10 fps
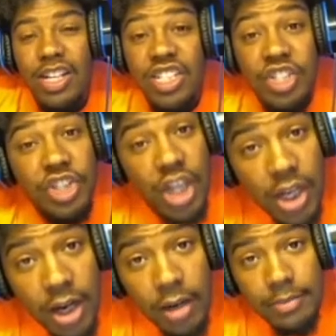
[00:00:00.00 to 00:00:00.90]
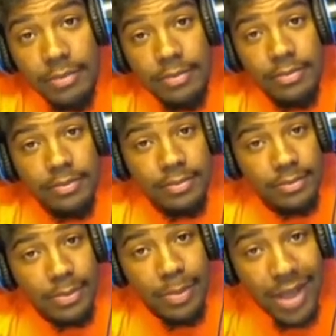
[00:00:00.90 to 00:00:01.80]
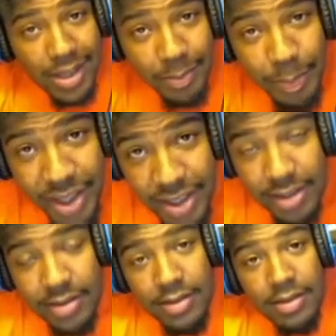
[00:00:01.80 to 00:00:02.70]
Shut up. Mind your business.